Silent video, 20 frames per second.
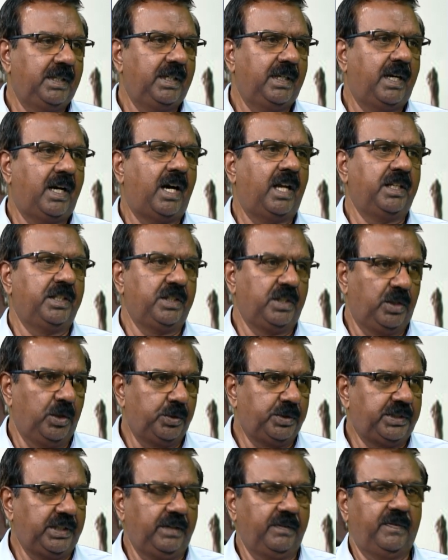
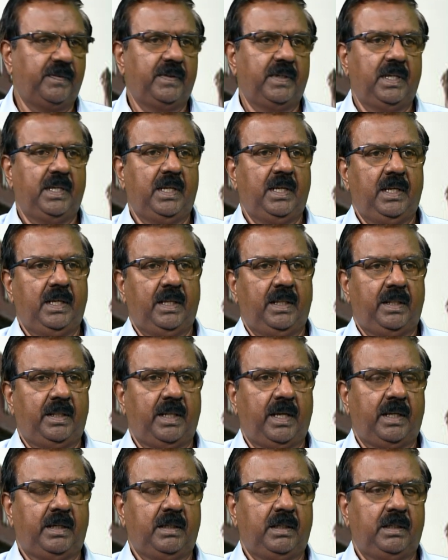all-inclusive,
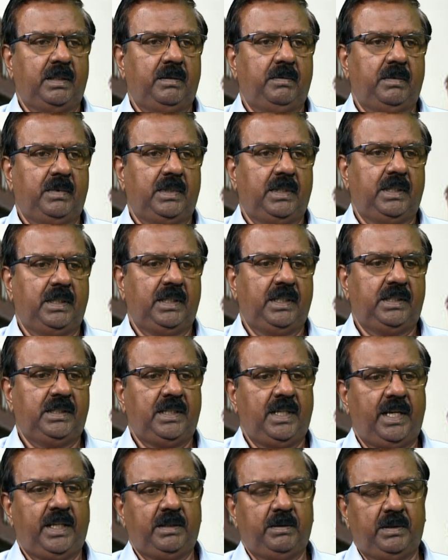that it's
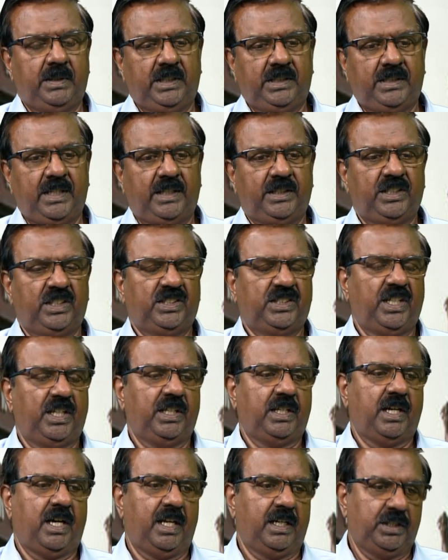not a
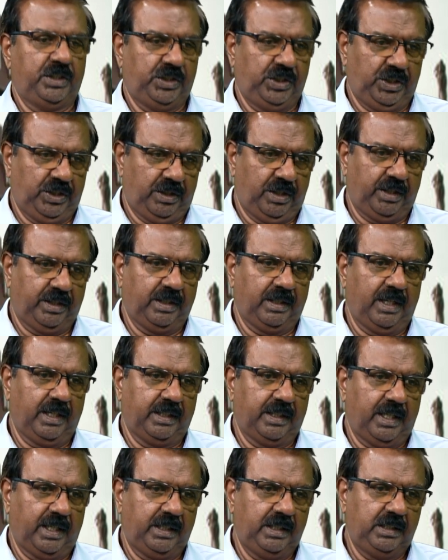psychology or nothing like
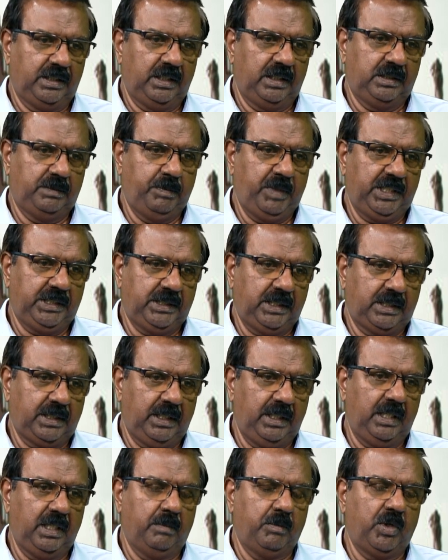that. It's
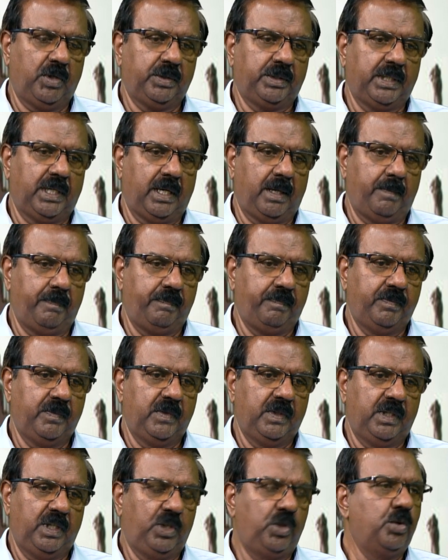basically about
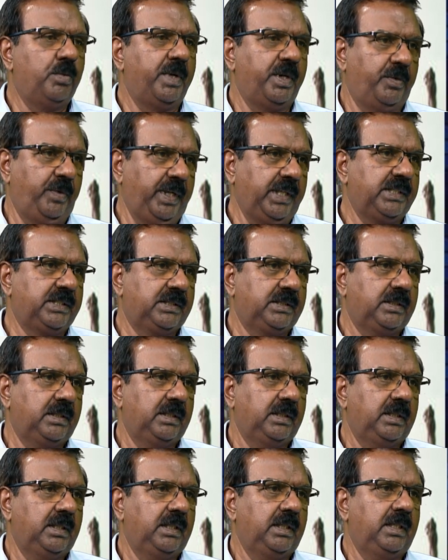the human race,
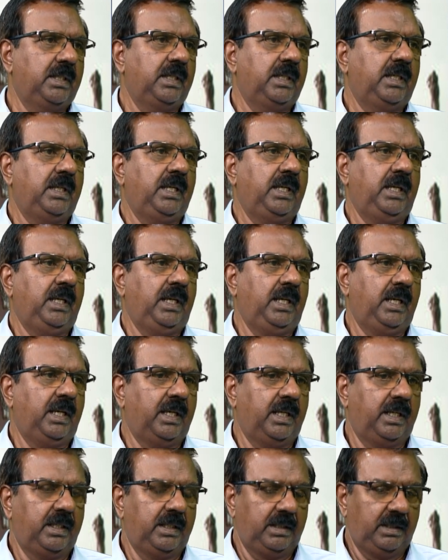
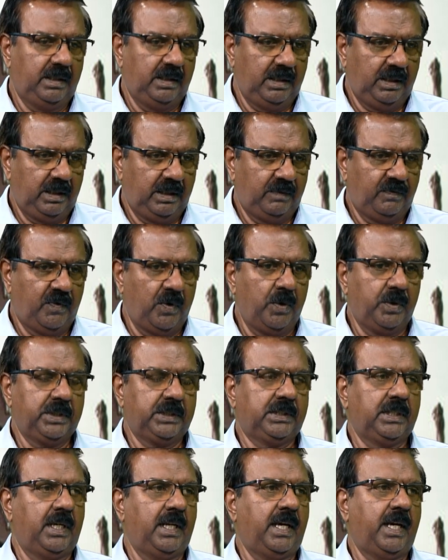and it
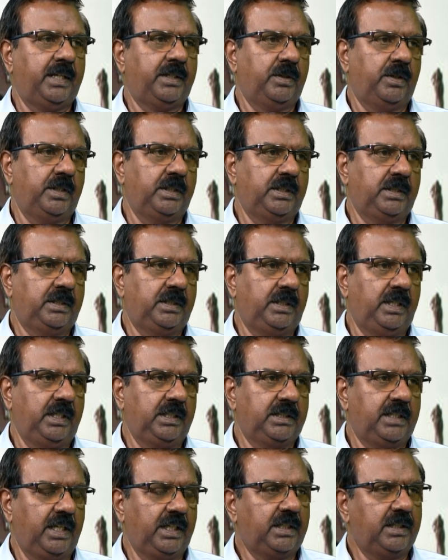focused a lot on
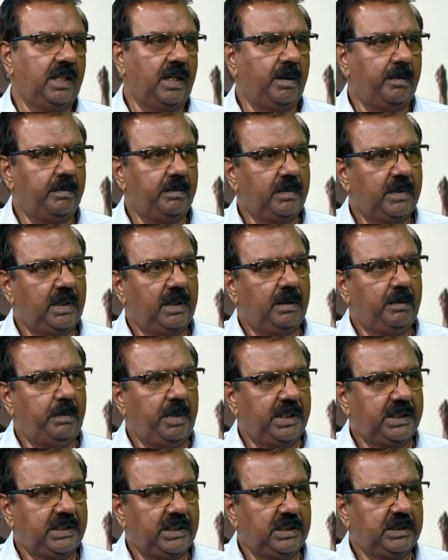things like
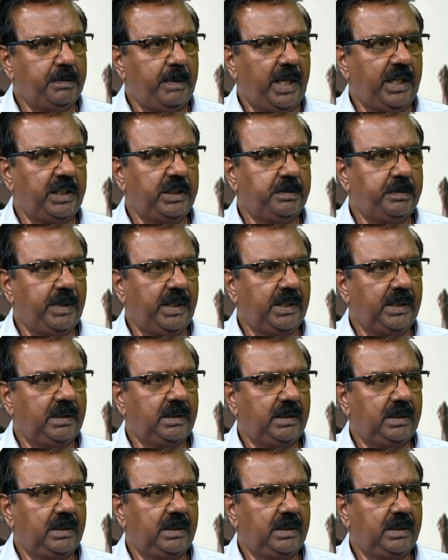business management,